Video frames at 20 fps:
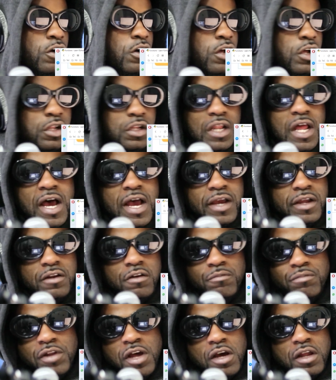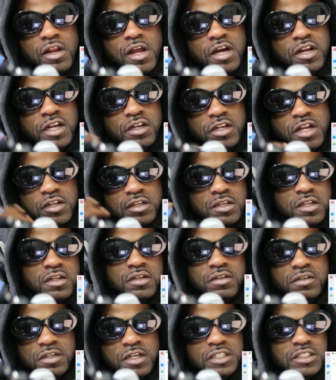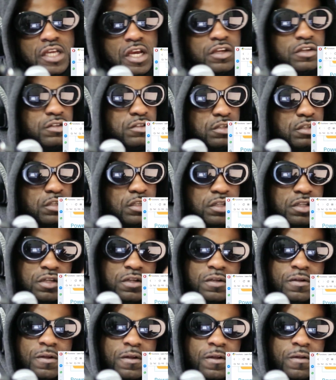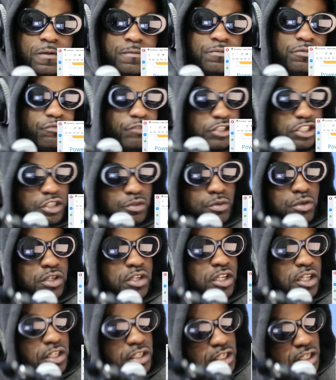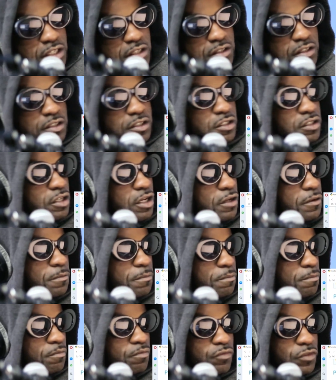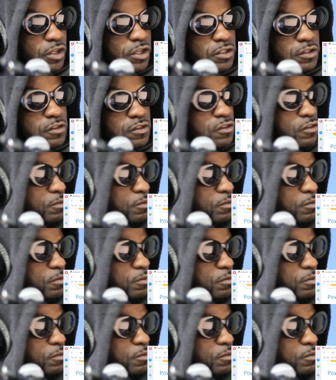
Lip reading: line, a block line. That's how you get you an indent. Yes.